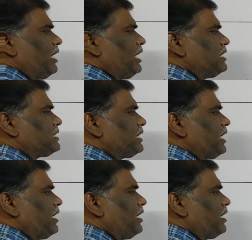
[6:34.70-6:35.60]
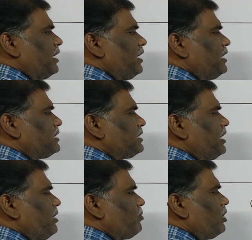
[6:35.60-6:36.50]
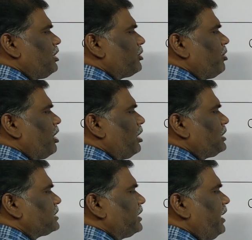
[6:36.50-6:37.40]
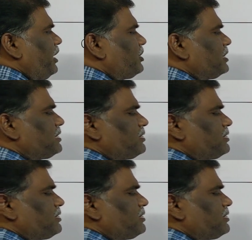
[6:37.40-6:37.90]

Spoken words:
valency is equal to oxidation